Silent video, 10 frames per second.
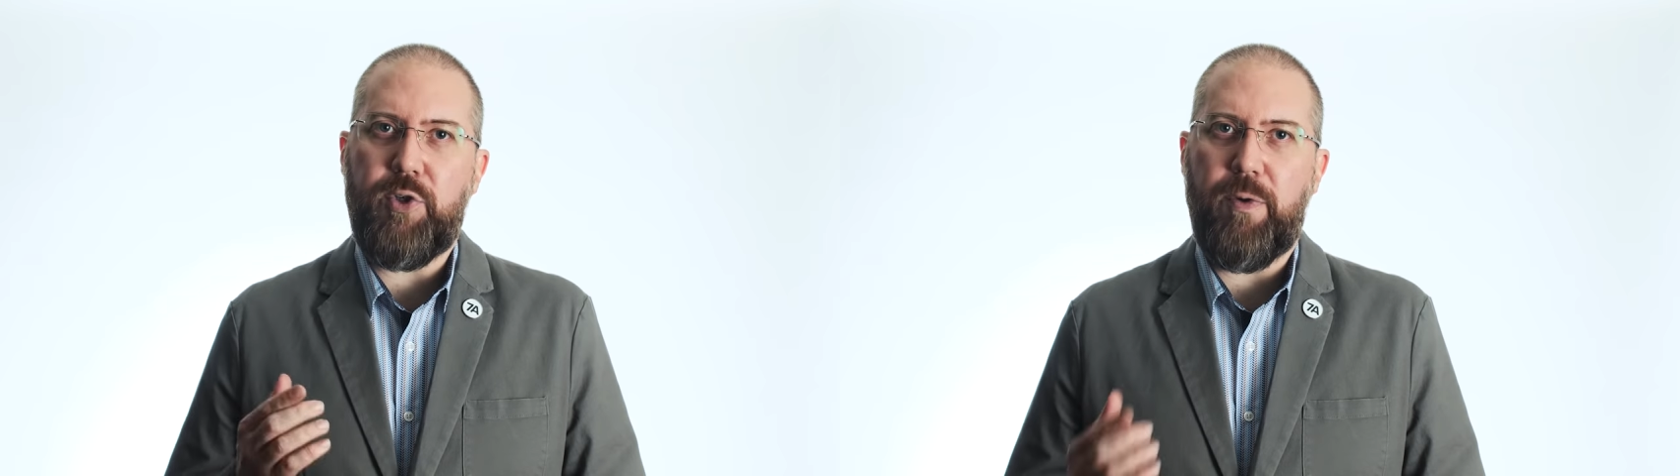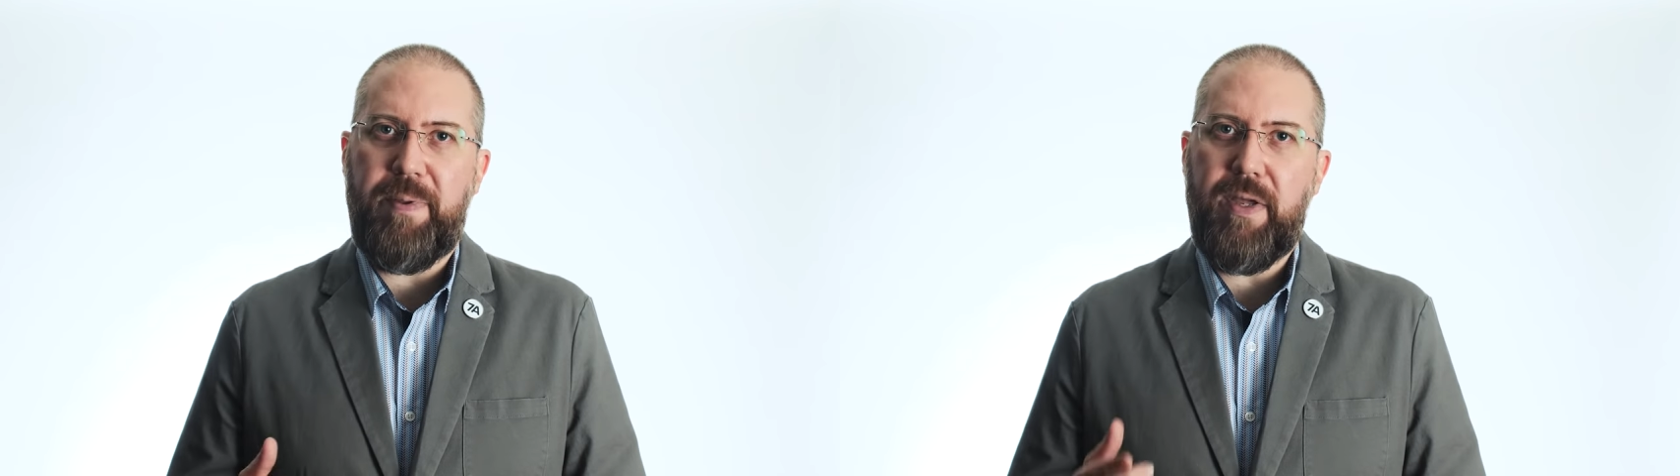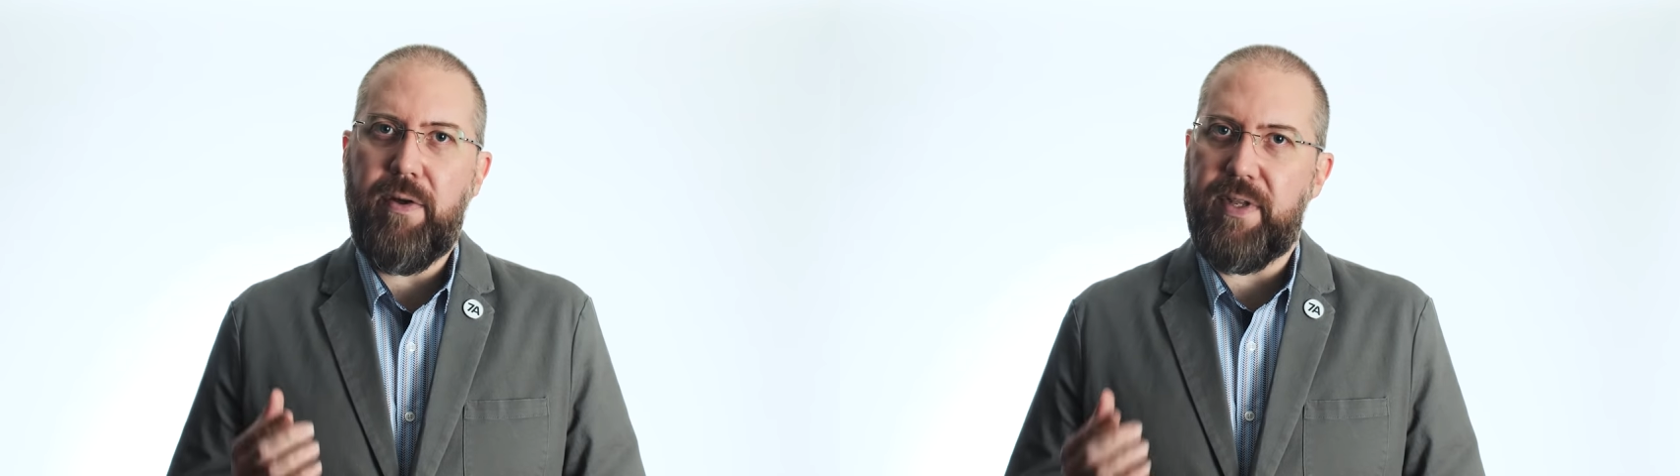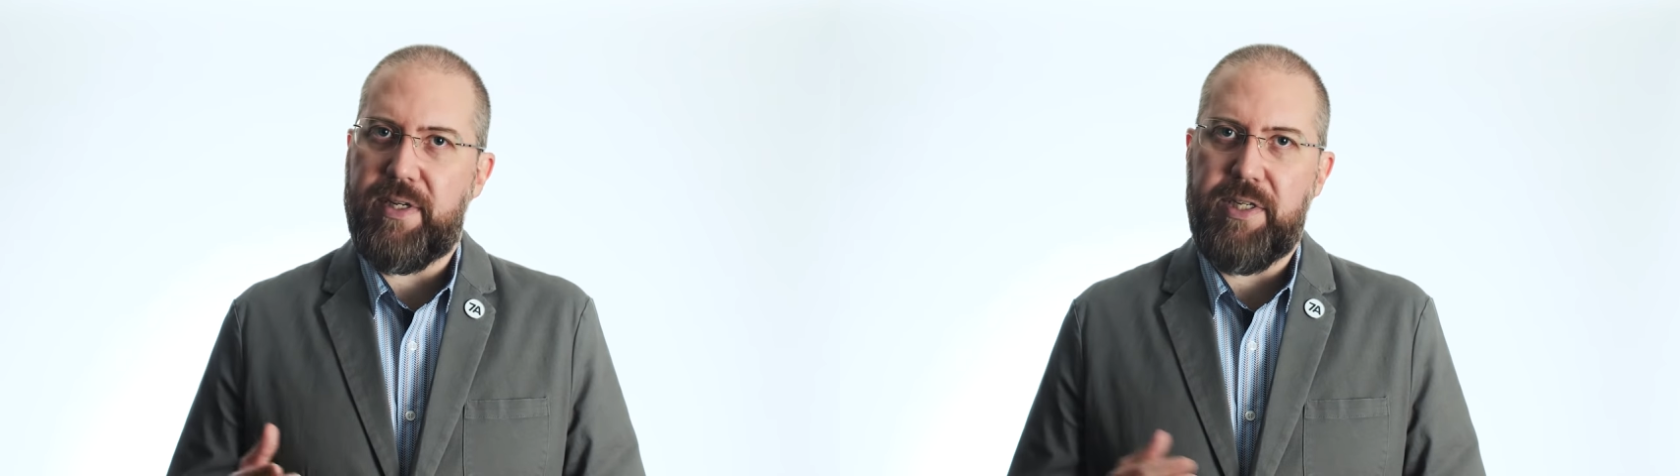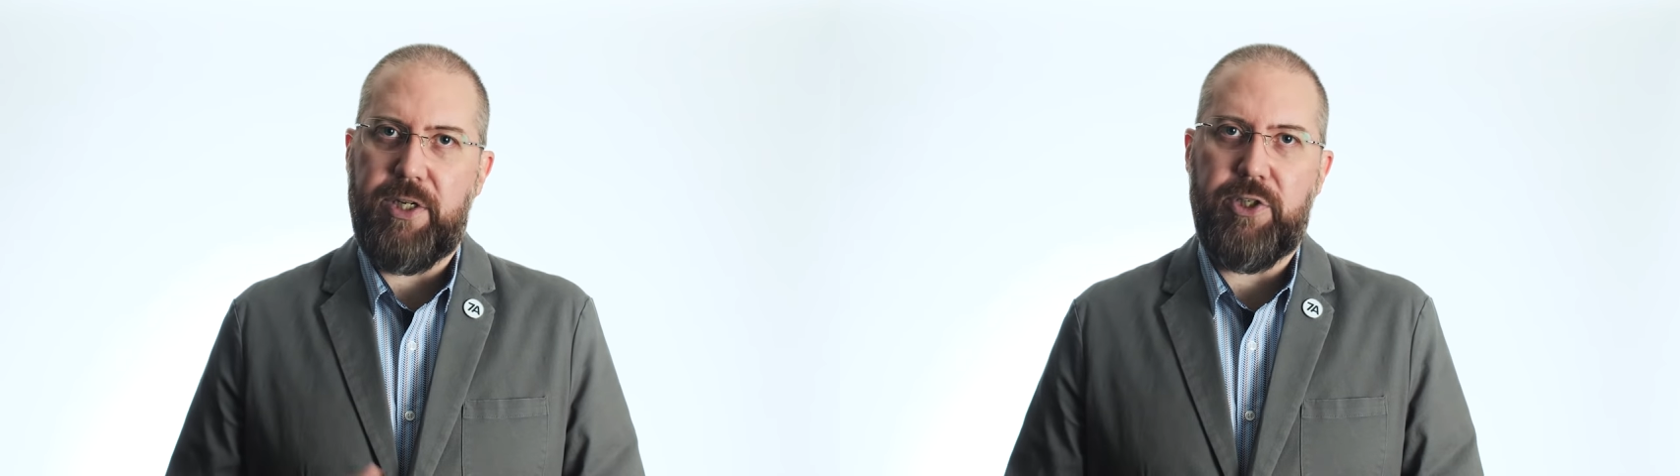to appeal the
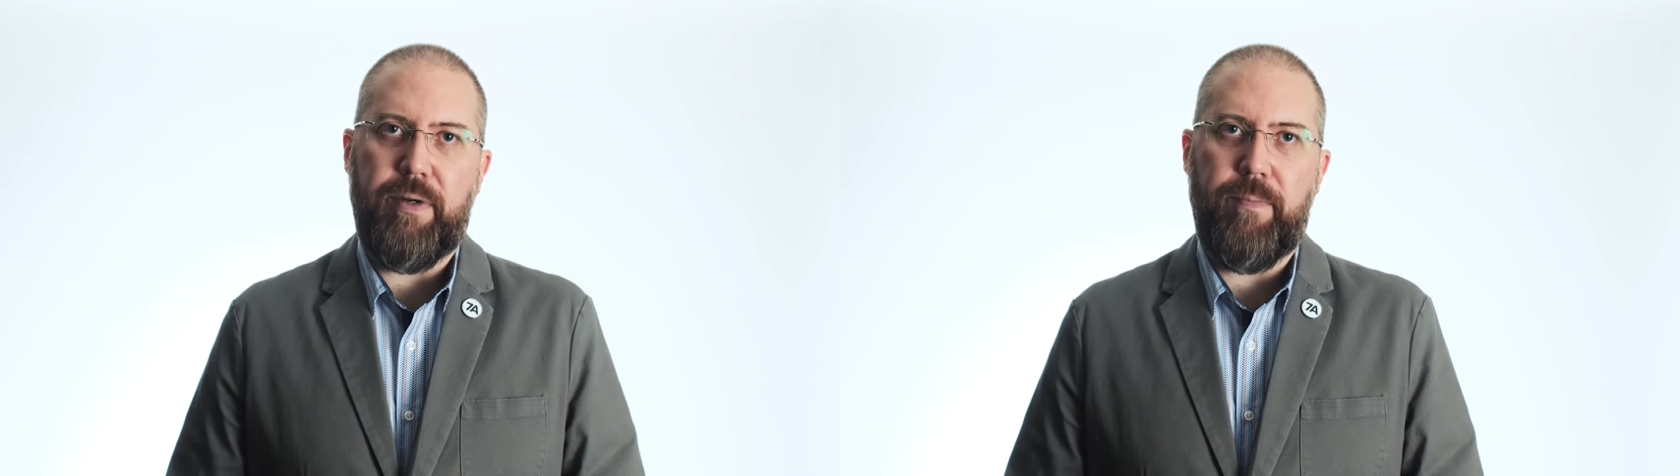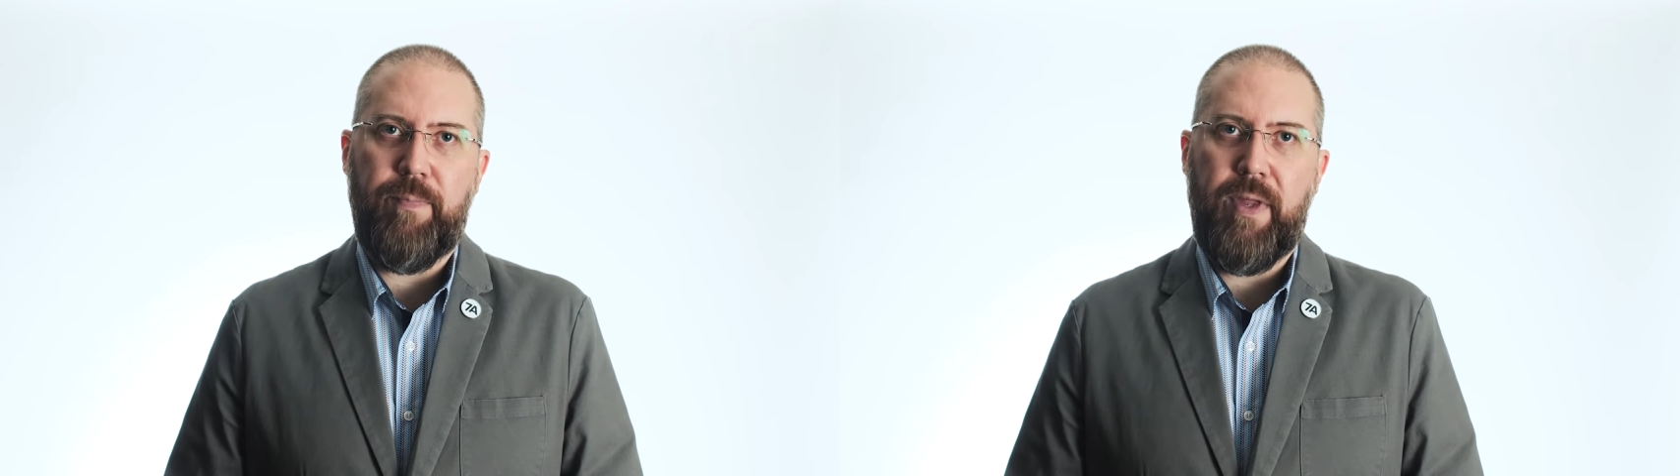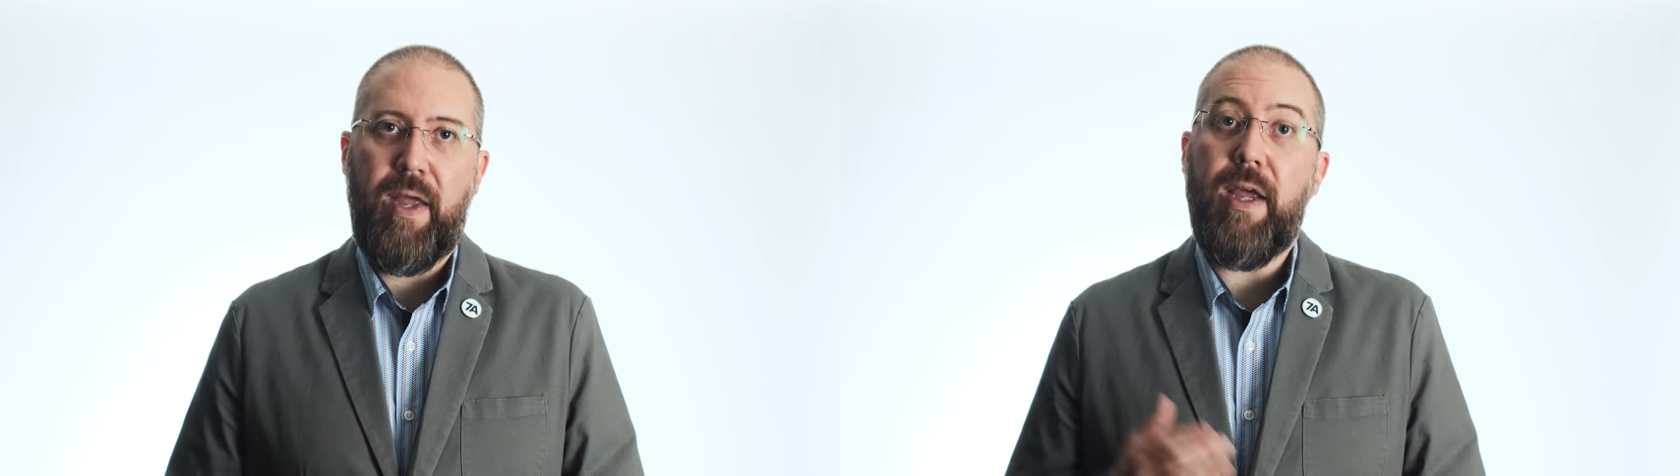decision